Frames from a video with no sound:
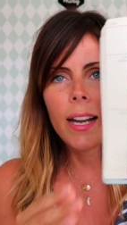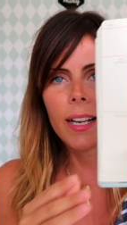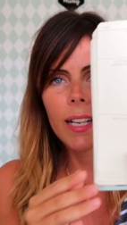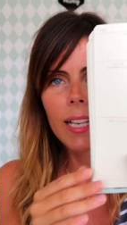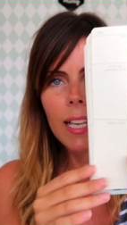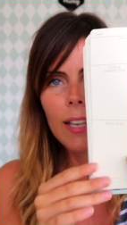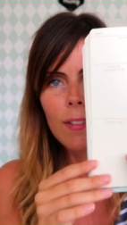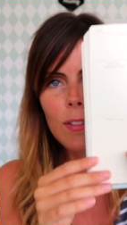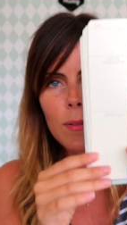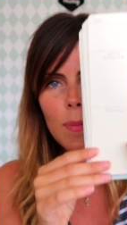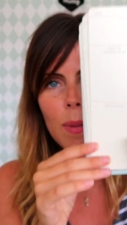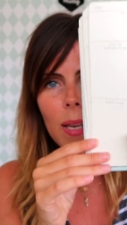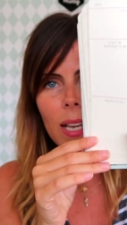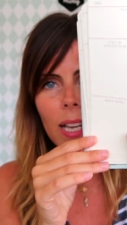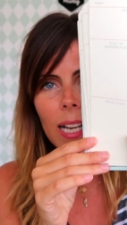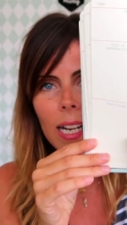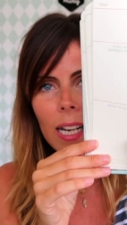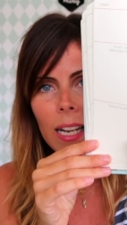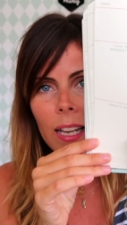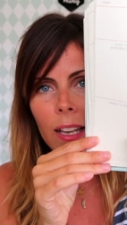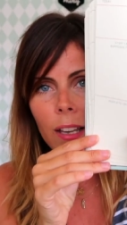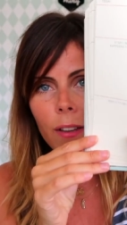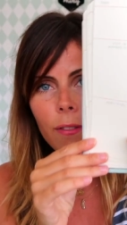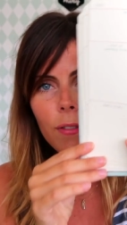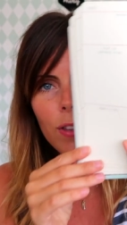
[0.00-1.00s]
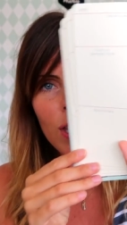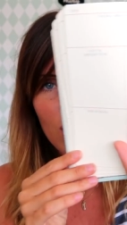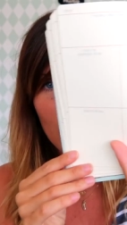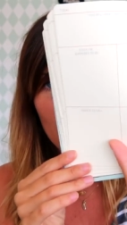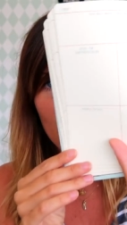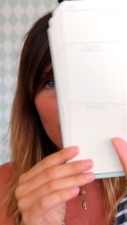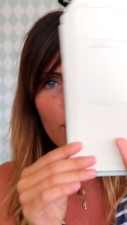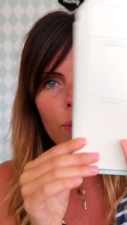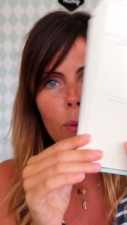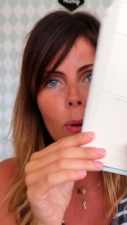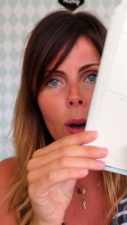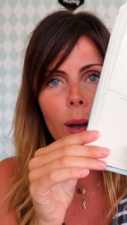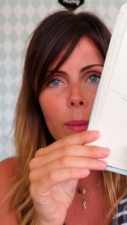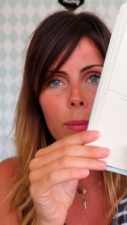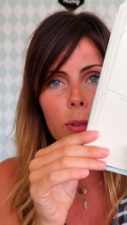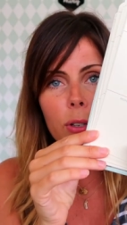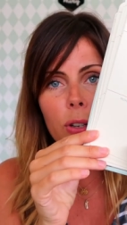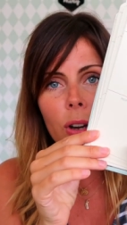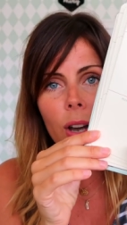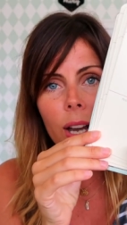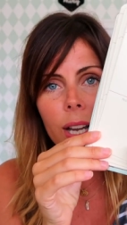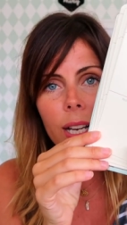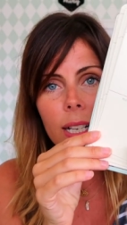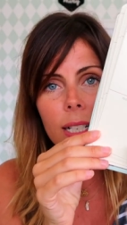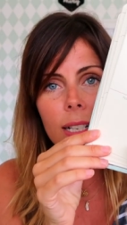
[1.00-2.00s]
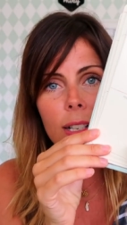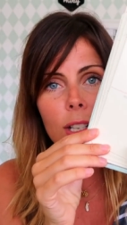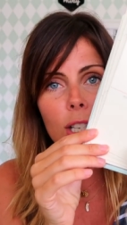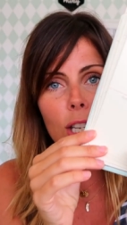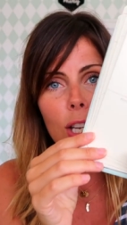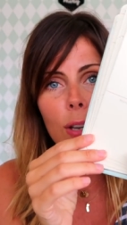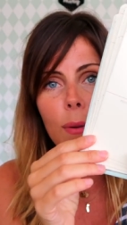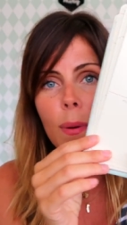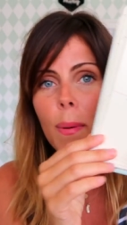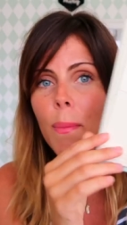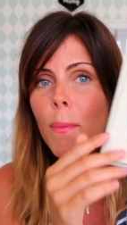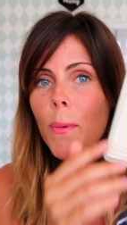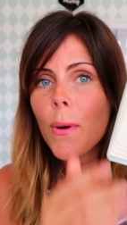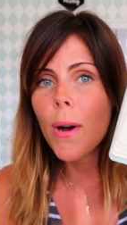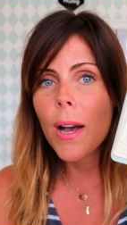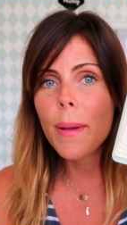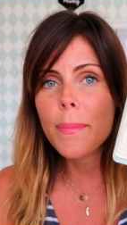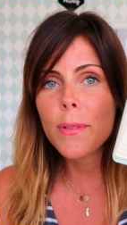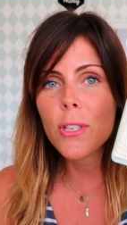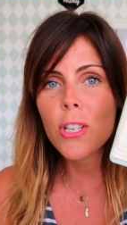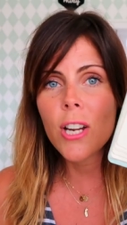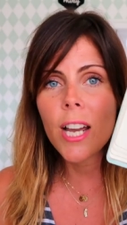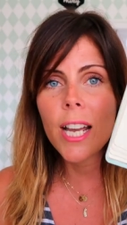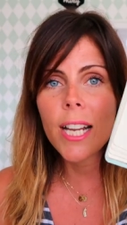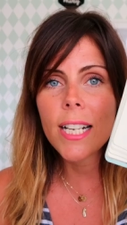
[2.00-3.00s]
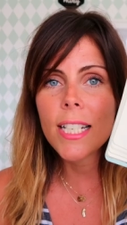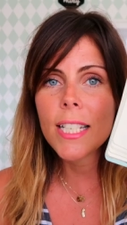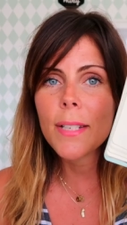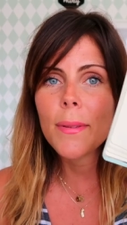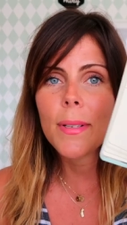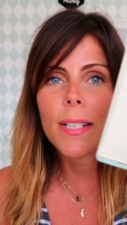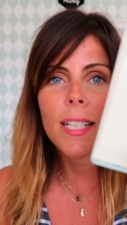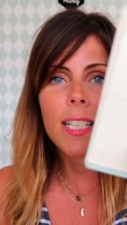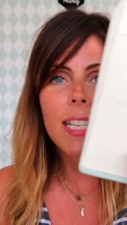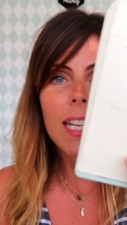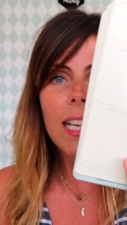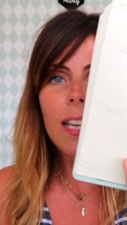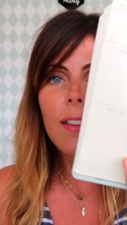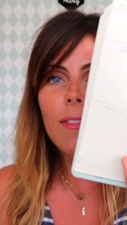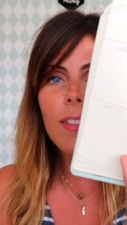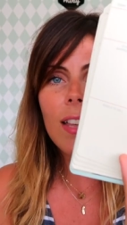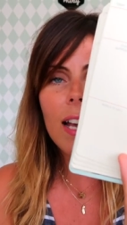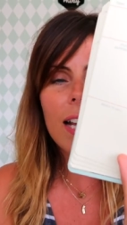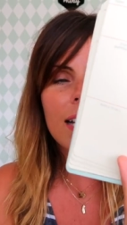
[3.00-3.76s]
and it gives me a clear view of what I'm trying to do and what I'm trying to achieve